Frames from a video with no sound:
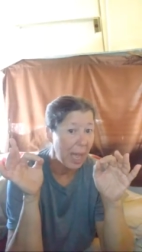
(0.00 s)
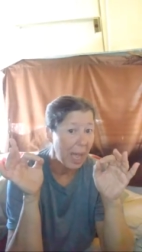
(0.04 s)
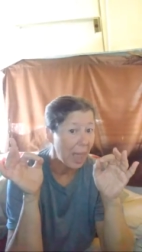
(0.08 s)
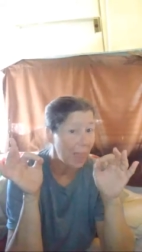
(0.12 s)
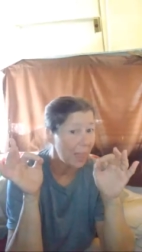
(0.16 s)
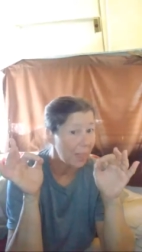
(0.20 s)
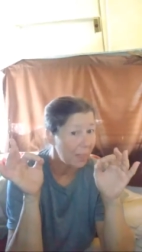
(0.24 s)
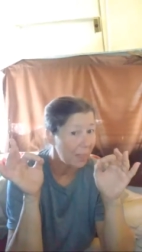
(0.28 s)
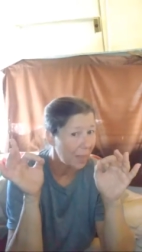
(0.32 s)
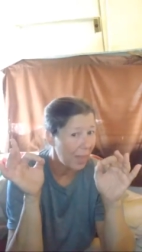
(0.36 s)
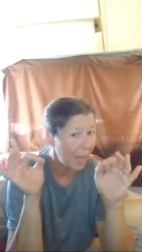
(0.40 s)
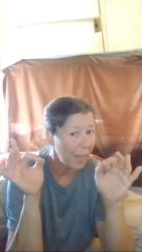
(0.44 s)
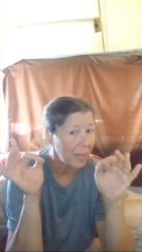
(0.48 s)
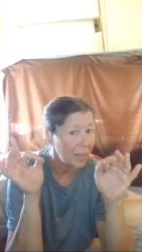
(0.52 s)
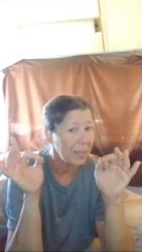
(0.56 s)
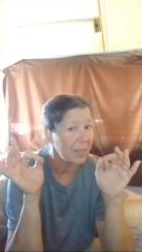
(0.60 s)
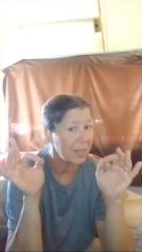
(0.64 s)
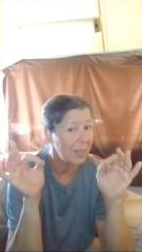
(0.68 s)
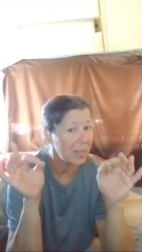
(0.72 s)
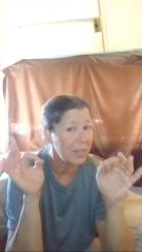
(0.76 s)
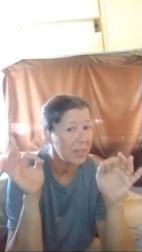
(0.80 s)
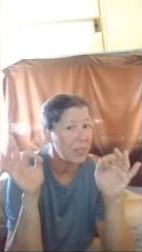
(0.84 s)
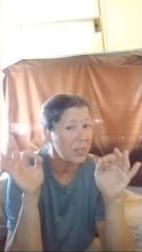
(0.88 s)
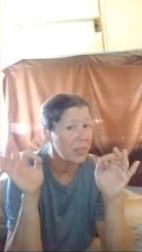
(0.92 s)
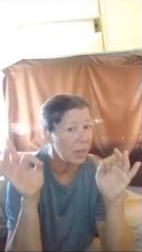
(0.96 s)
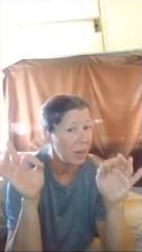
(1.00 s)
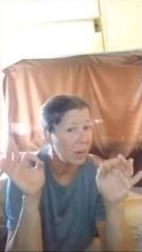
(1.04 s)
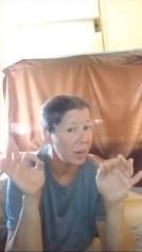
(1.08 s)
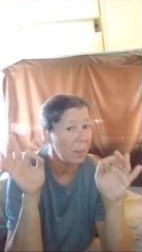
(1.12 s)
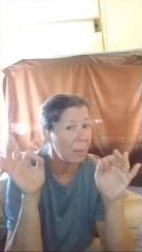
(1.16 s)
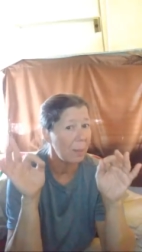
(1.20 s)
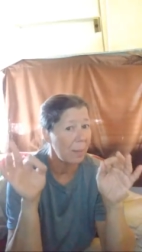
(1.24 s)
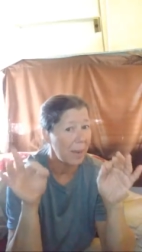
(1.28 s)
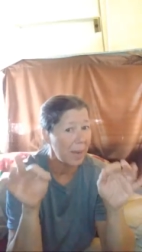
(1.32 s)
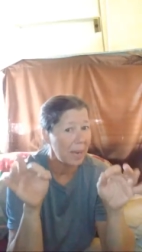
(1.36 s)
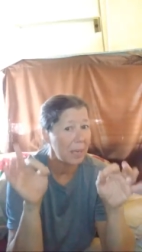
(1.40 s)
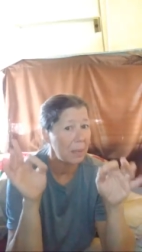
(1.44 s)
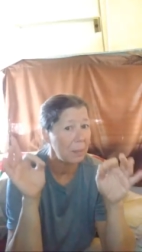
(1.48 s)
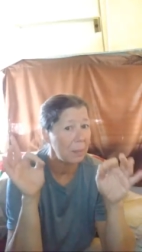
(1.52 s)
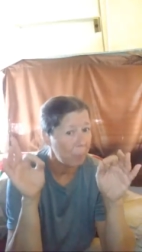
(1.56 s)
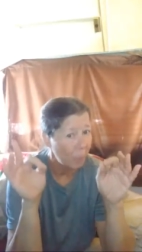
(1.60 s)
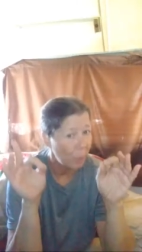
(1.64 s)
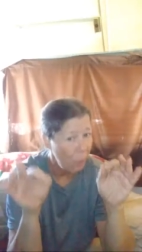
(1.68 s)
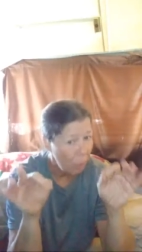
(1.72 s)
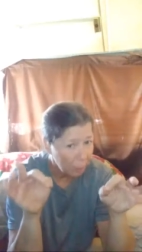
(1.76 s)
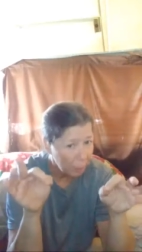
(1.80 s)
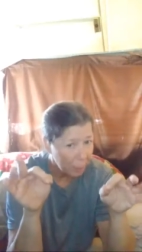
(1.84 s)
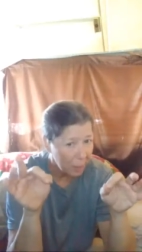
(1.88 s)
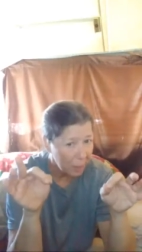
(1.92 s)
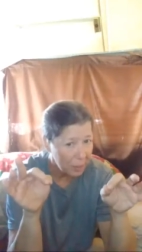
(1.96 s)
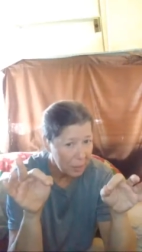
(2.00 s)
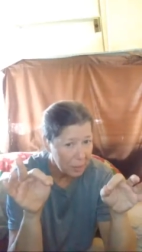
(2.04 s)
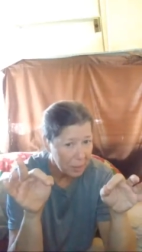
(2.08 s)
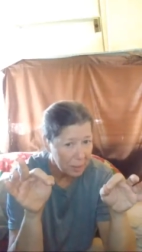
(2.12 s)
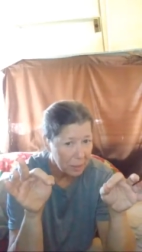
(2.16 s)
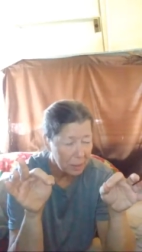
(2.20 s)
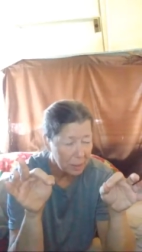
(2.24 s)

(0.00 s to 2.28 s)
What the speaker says: That is their main purpose.